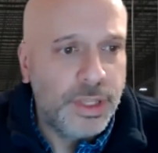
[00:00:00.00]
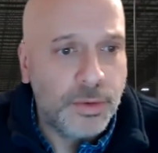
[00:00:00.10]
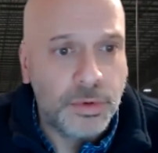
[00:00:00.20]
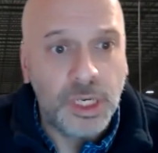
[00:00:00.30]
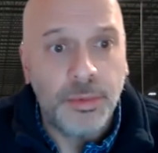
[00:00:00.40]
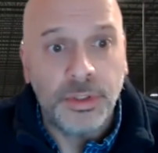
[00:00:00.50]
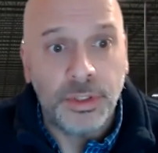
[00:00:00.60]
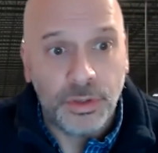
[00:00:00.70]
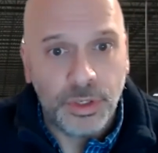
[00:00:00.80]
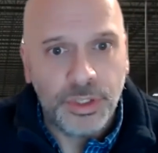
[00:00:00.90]
that we're able to
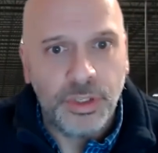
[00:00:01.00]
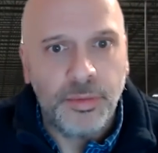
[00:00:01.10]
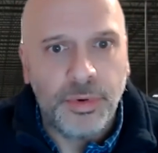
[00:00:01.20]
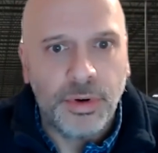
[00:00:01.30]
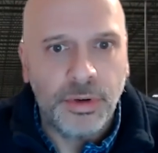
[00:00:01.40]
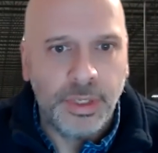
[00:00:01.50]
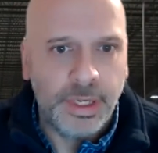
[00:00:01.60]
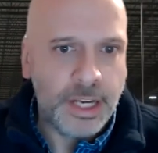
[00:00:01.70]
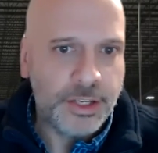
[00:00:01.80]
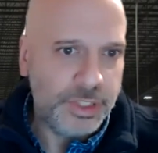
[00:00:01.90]
search in the portal and
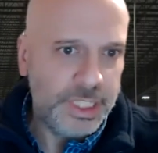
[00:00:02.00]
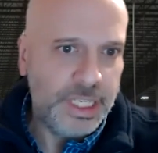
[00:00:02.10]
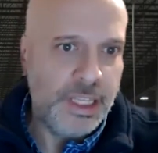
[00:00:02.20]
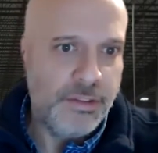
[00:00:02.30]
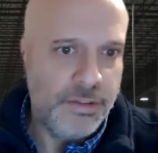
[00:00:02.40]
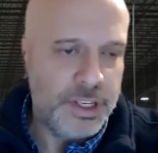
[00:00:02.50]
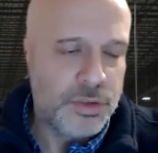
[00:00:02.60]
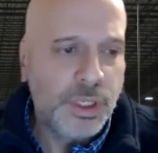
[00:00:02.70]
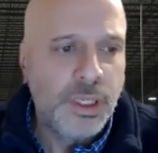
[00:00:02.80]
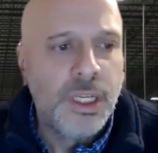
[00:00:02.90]
actually see the
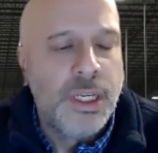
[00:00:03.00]
visual.